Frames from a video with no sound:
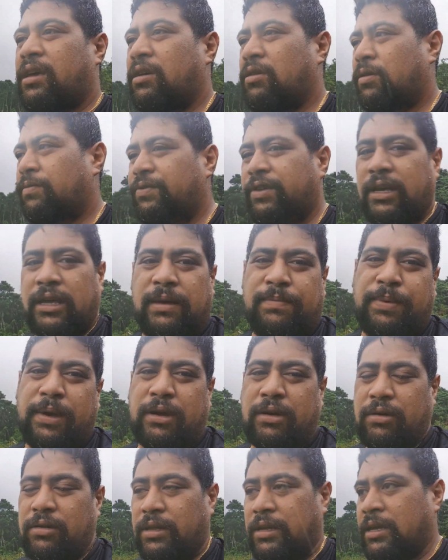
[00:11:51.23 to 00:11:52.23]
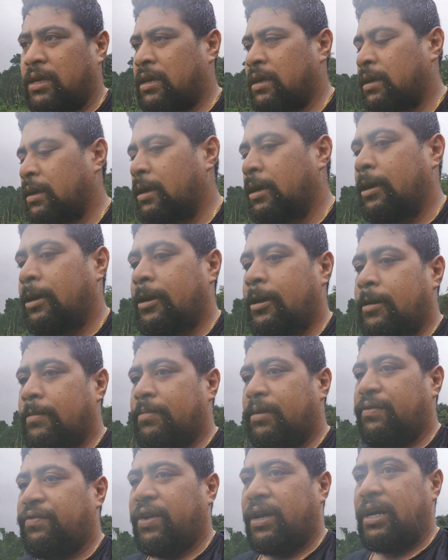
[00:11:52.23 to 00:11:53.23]
Hopefully I get back early,
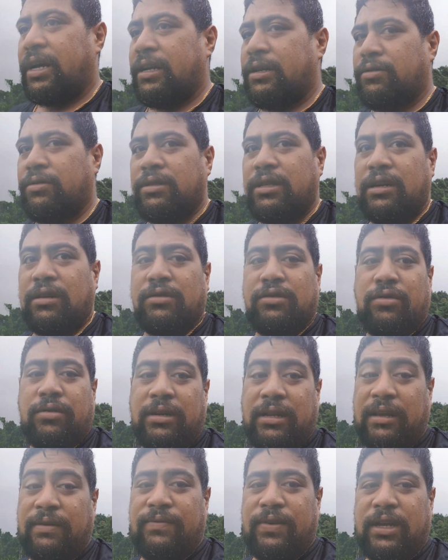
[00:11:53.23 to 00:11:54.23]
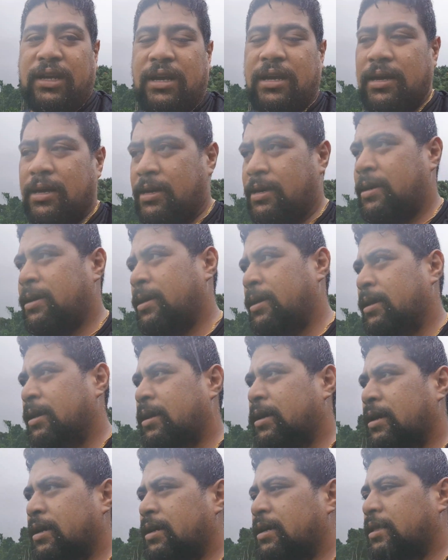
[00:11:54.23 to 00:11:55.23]
but if I can't do it, then I'll do it evening,
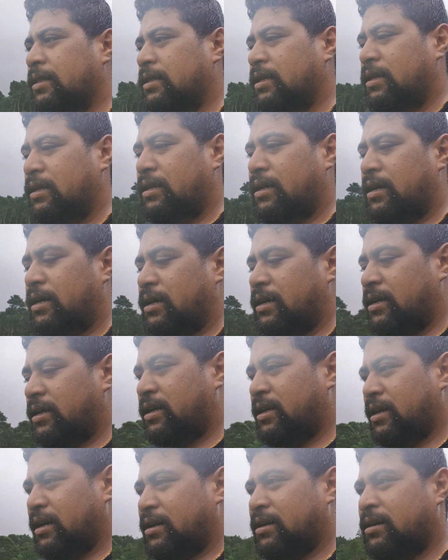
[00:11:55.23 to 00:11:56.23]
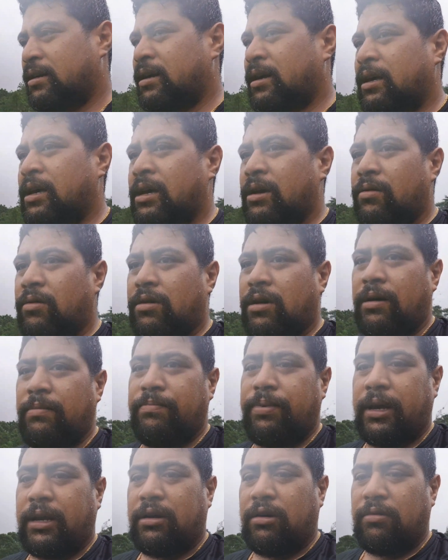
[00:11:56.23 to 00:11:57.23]
and then yeah, we'll come
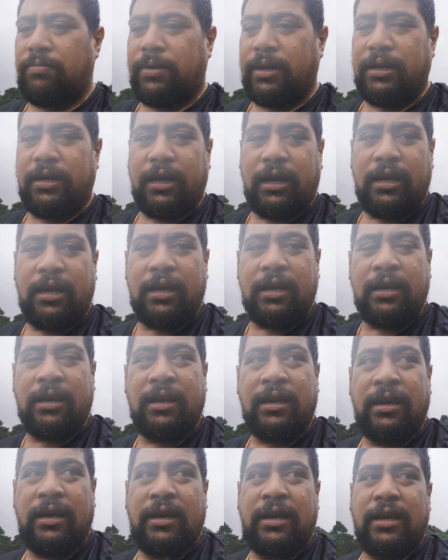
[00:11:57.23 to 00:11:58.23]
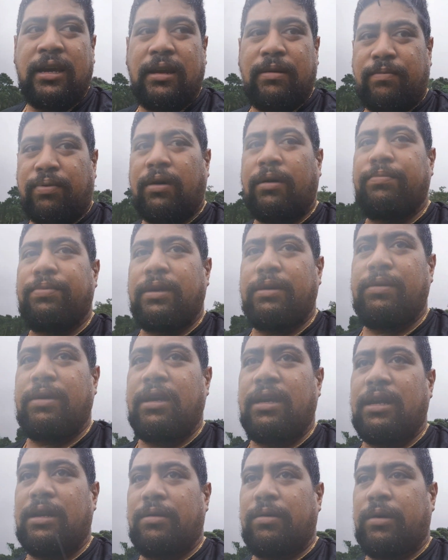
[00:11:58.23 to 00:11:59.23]
back on Monday, and probably we can
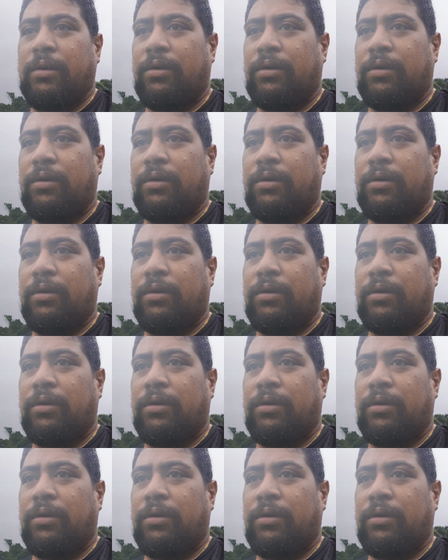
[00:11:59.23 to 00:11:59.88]
get away with 300